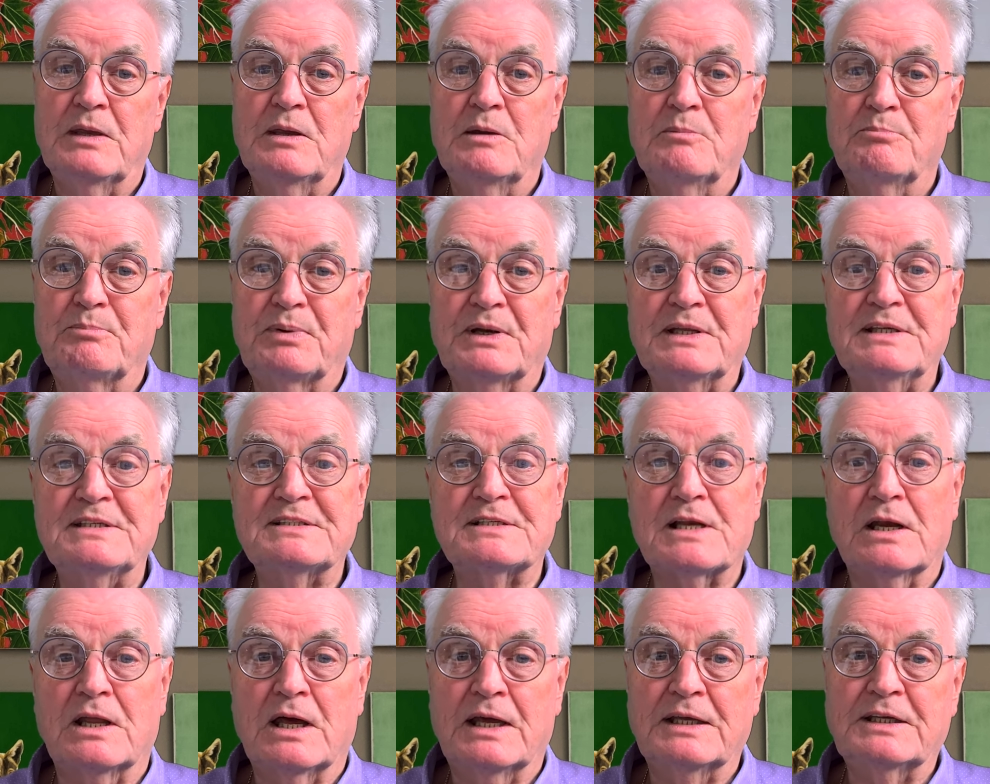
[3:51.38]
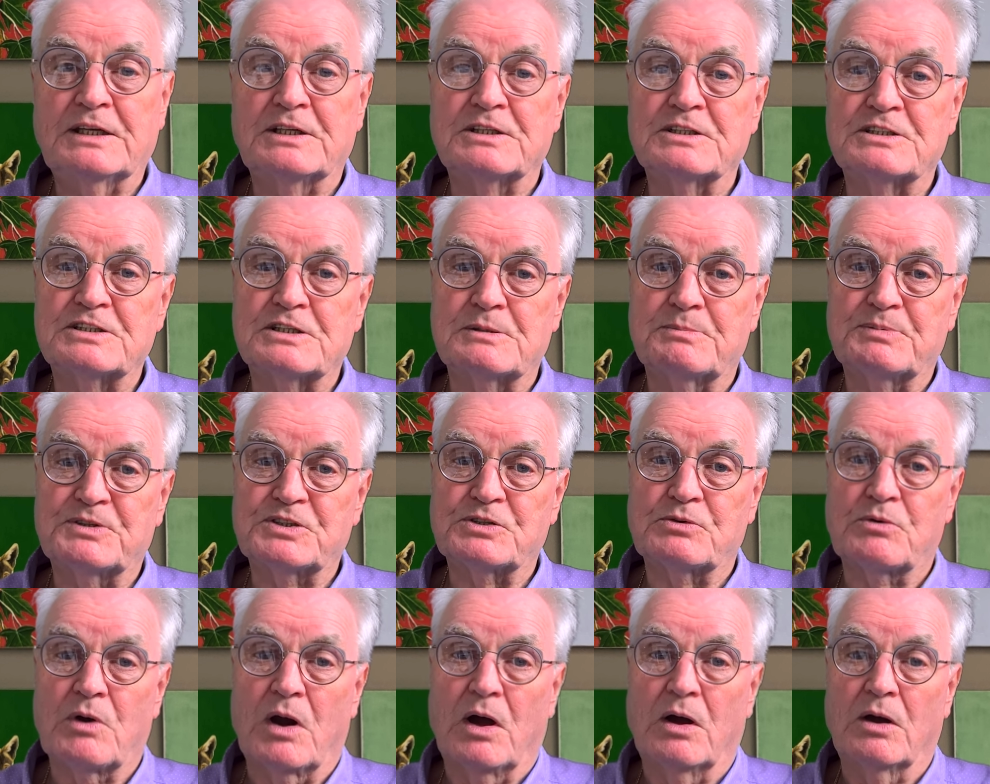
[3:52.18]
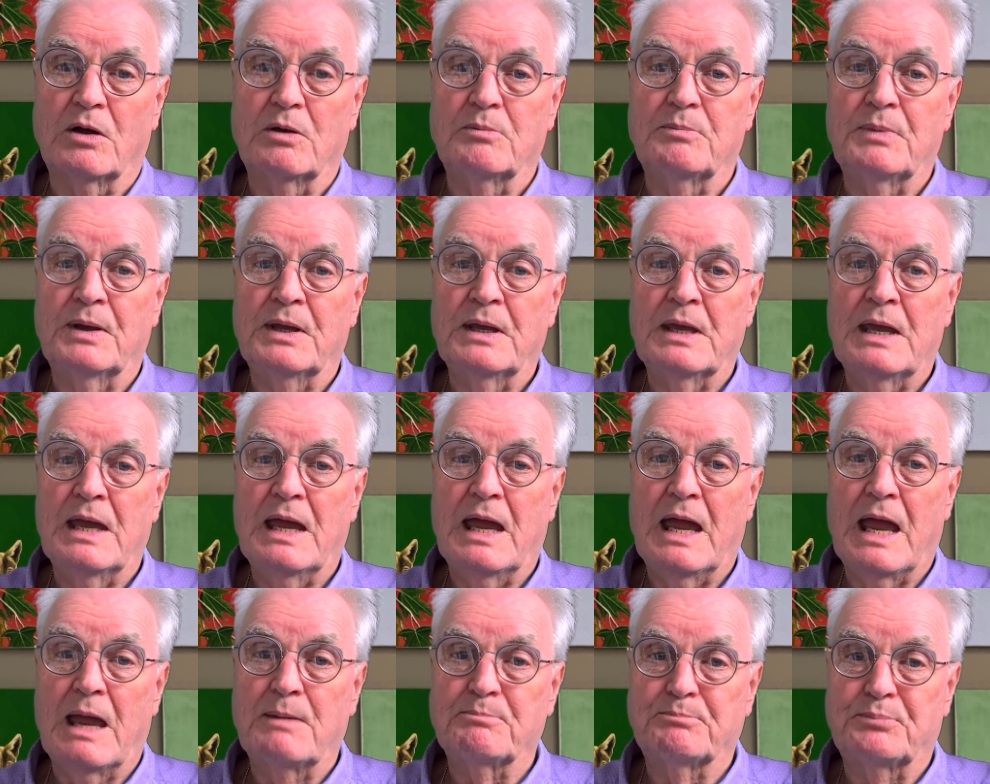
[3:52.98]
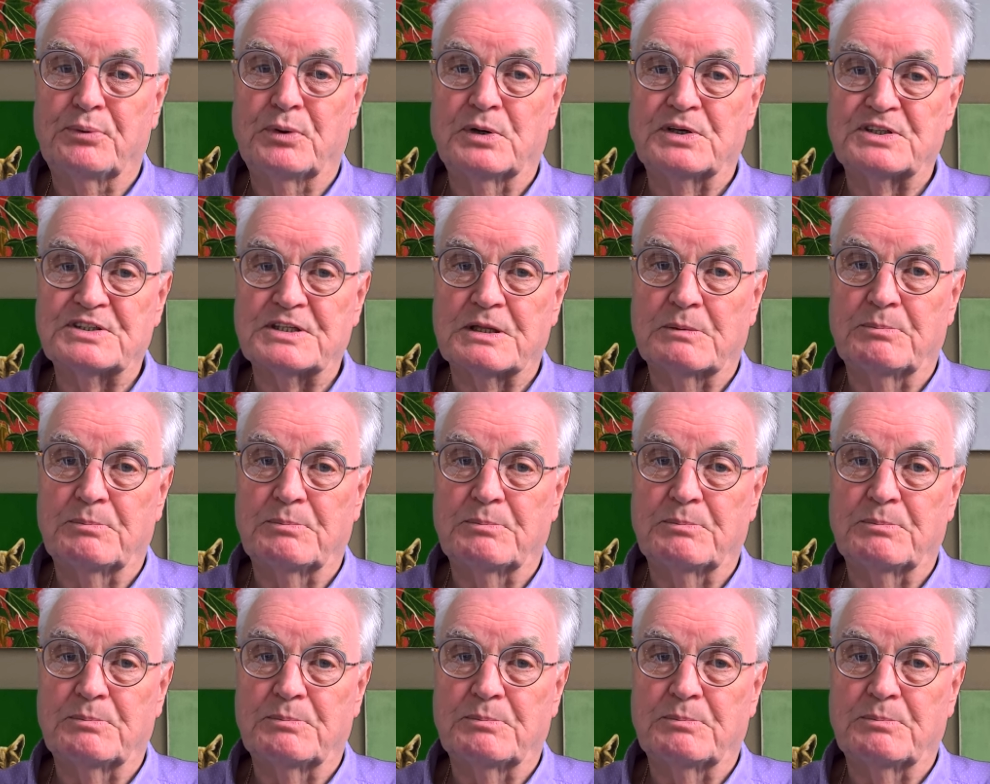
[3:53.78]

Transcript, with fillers: please like and subscribe and press the